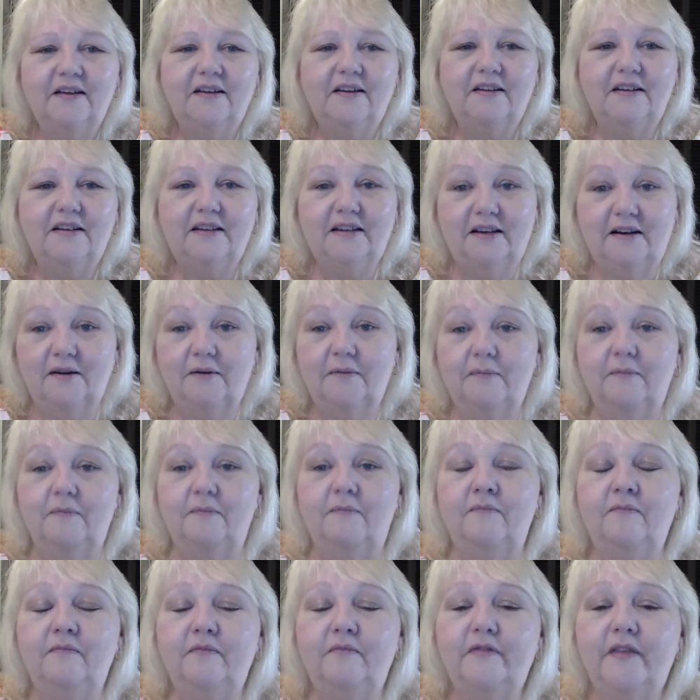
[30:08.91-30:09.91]
Yeah,
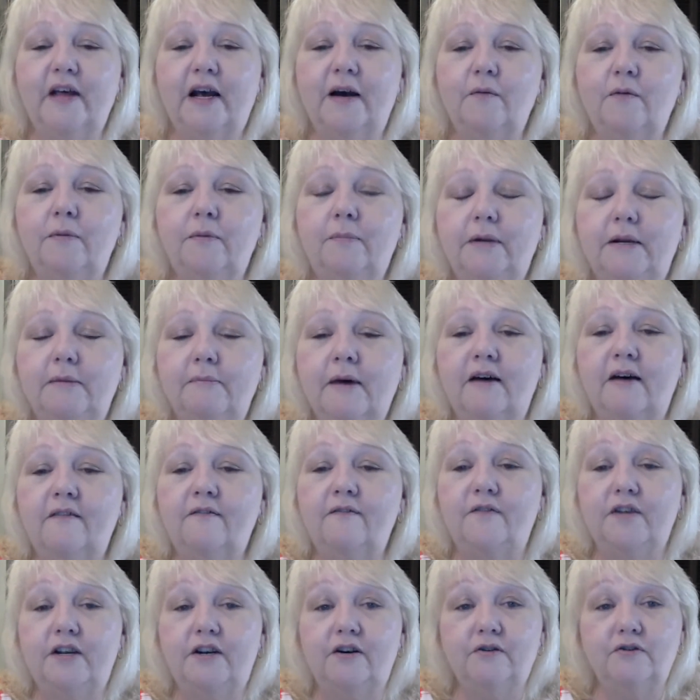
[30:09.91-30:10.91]
that would be my
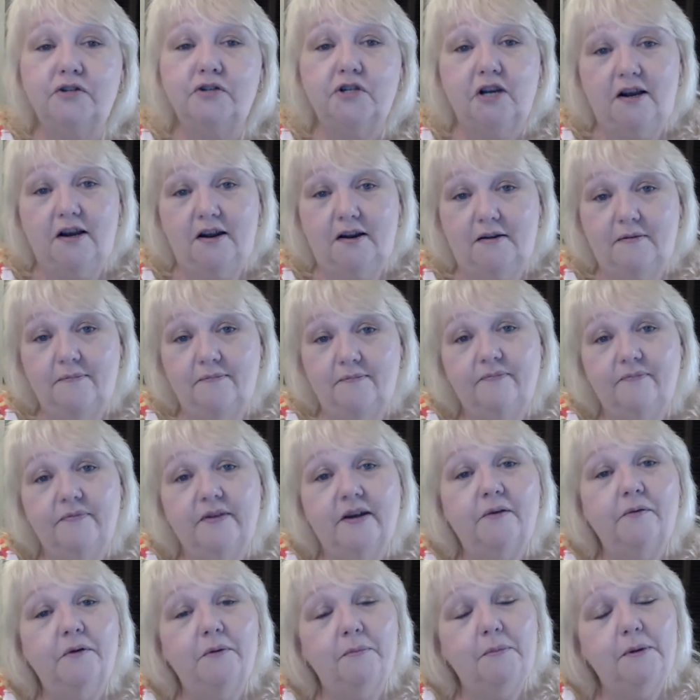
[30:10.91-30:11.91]
fear, Jay.
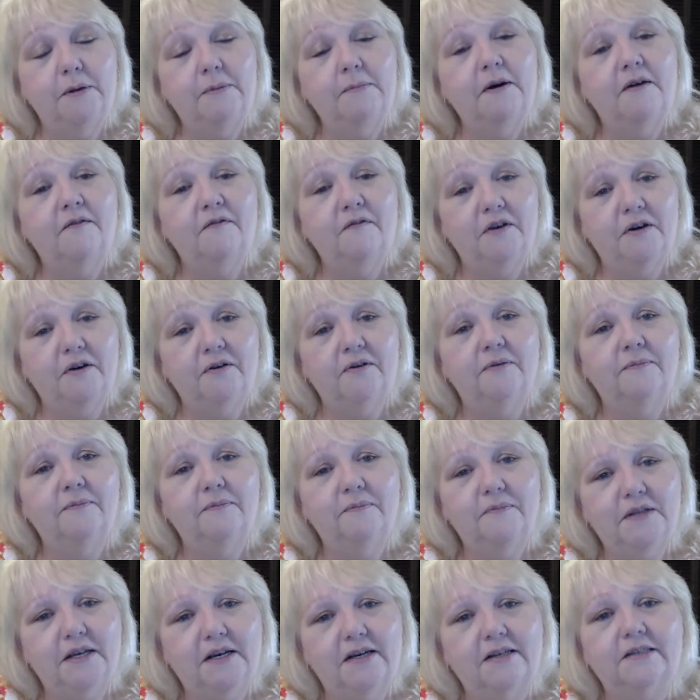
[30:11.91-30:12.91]
That would be my fear.
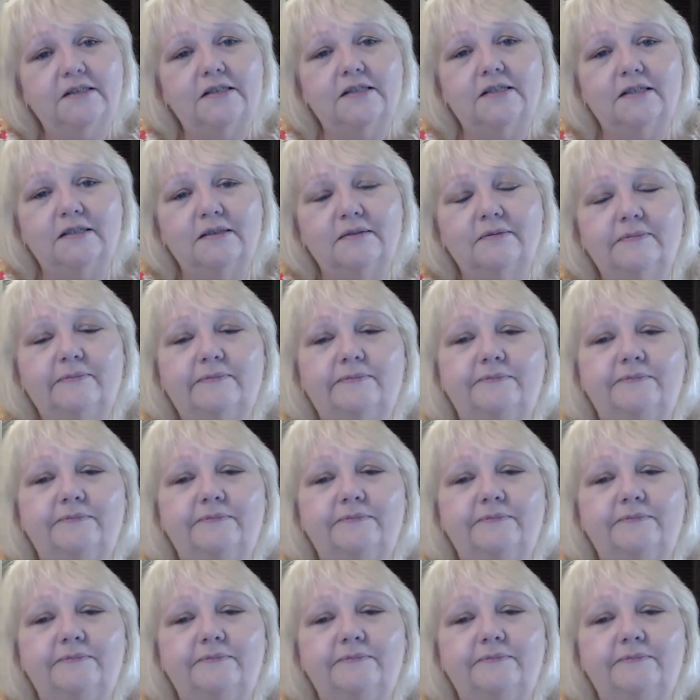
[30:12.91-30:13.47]
Yes.